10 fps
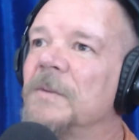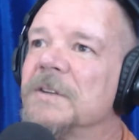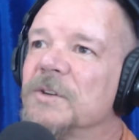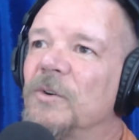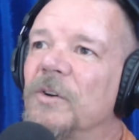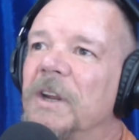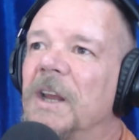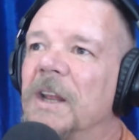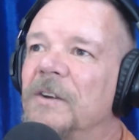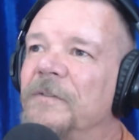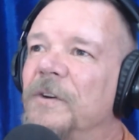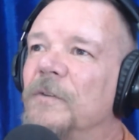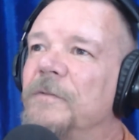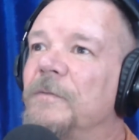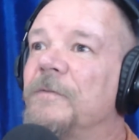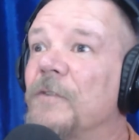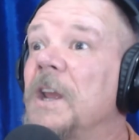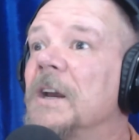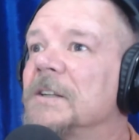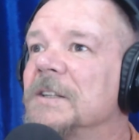the story and you feel
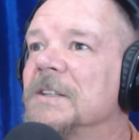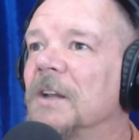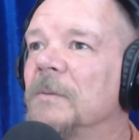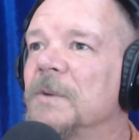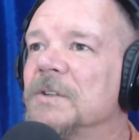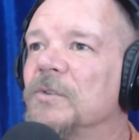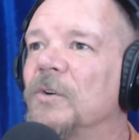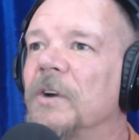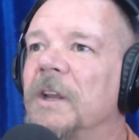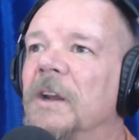freer to tell them the story,